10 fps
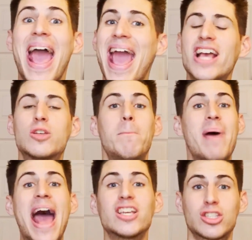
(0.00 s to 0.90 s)
His
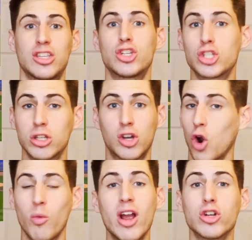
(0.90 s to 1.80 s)
best
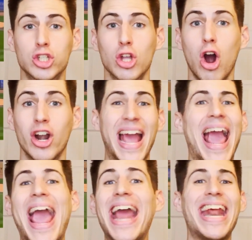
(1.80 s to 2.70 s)
career start.
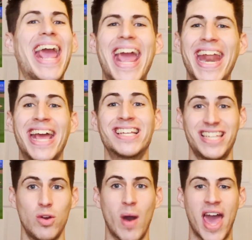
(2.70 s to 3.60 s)
8 innings
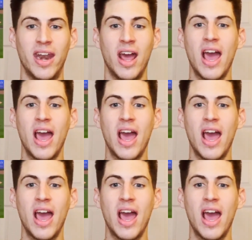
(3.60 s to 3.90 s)
he went.